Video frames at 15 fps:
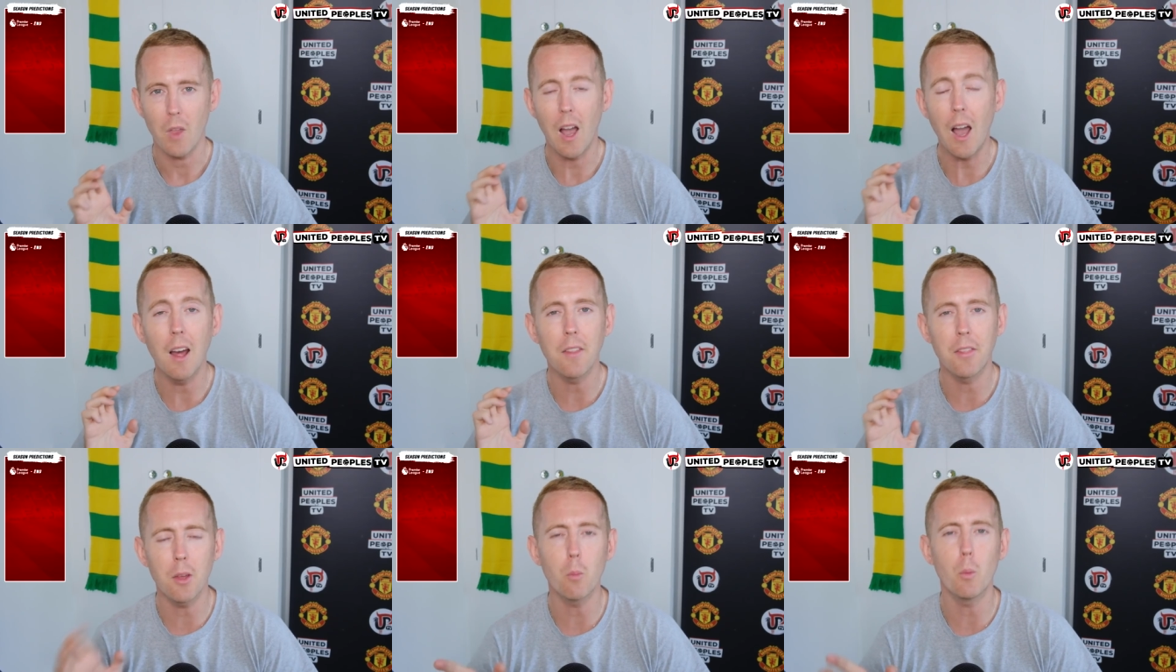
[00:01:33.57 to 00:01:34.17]

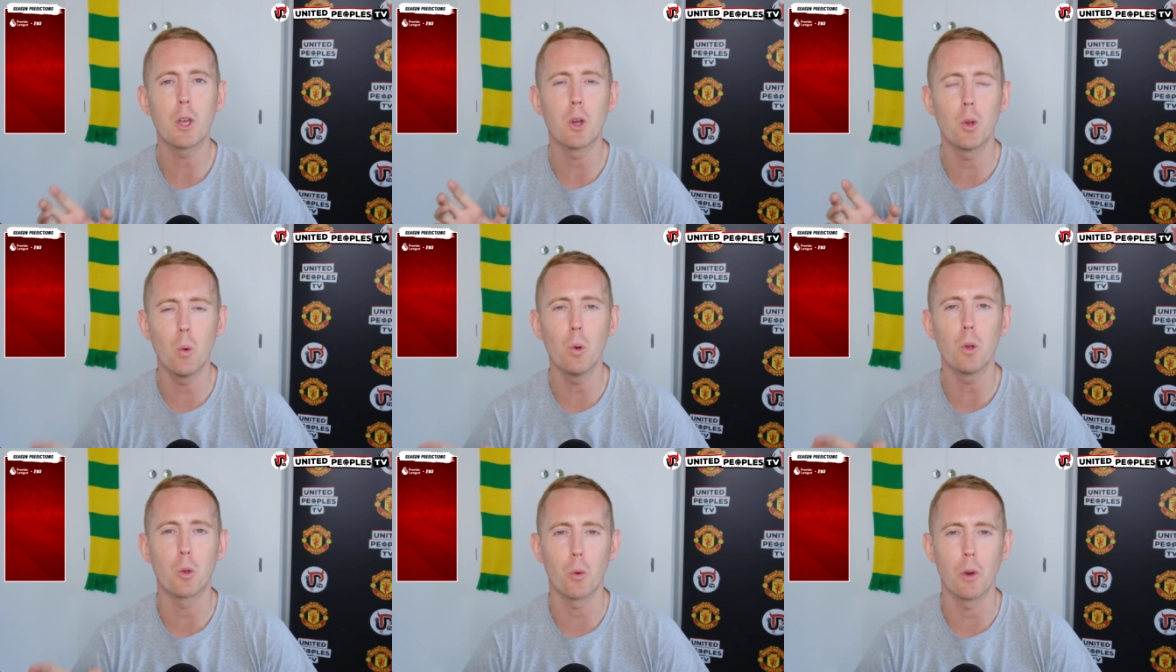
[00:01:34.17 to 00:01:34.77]
I think we can
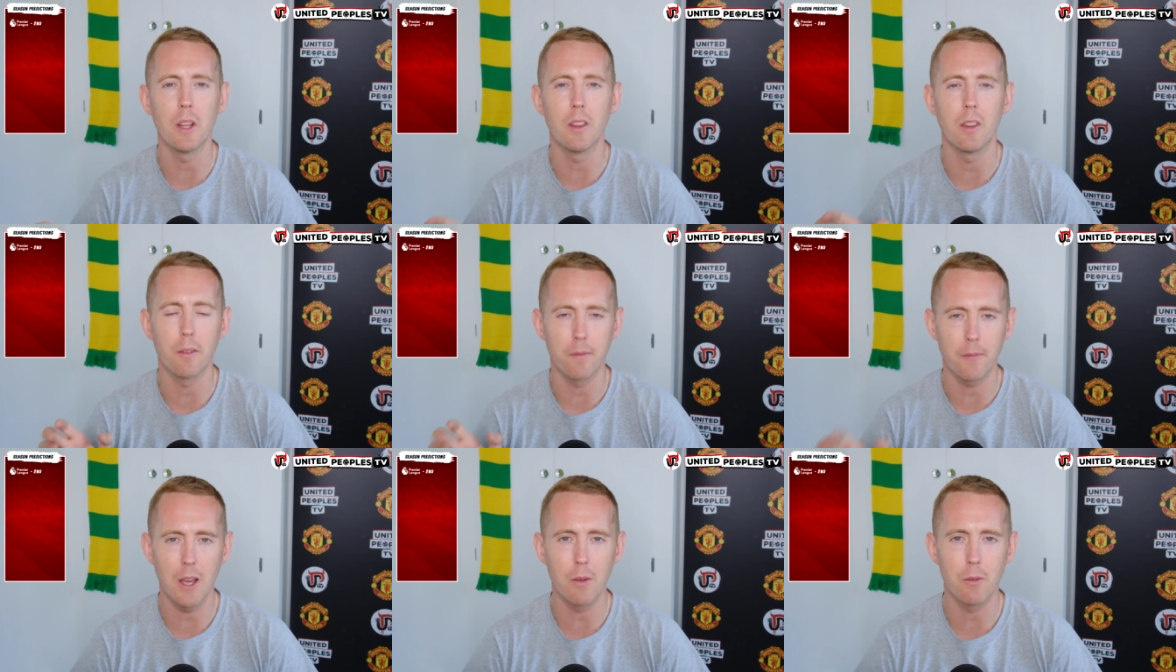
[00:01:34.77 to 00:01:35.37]
all agree that the
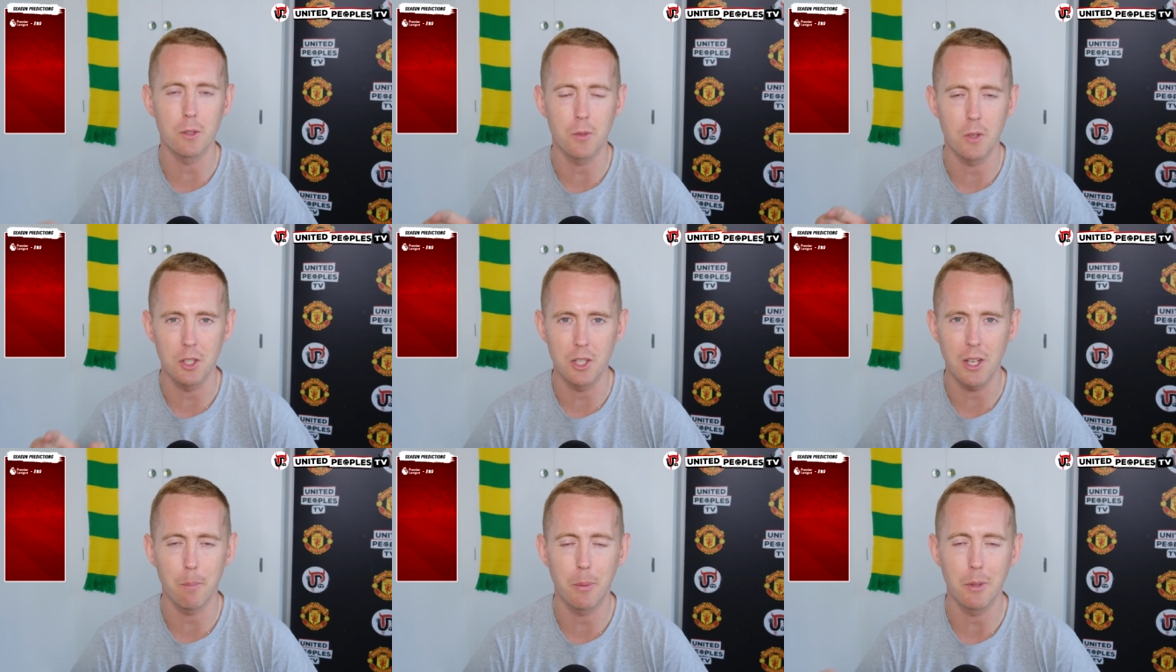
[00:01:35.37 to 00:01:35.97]
favourites for the
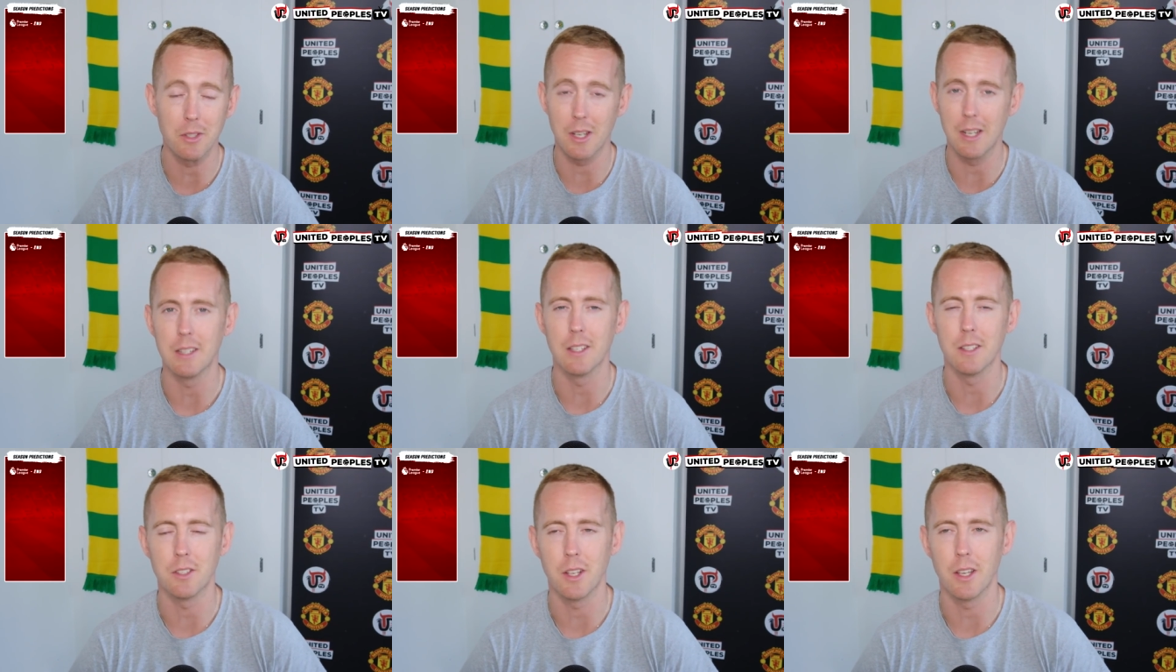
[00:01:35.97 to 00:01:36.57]
Champions League
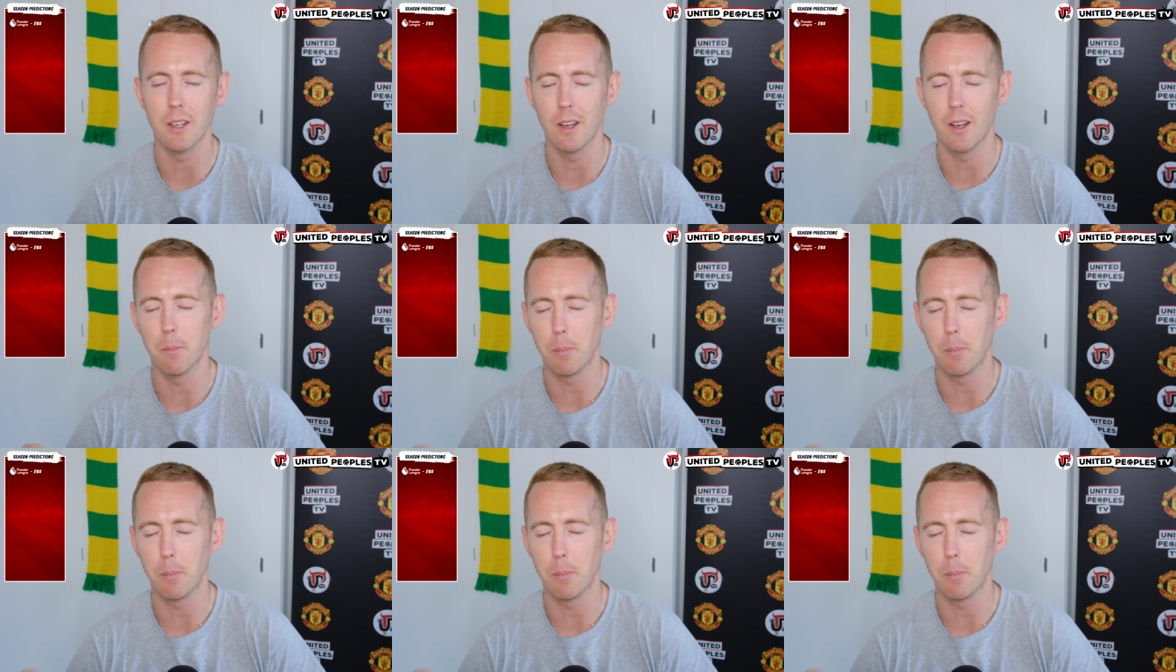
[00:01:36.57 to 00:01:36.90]
this year are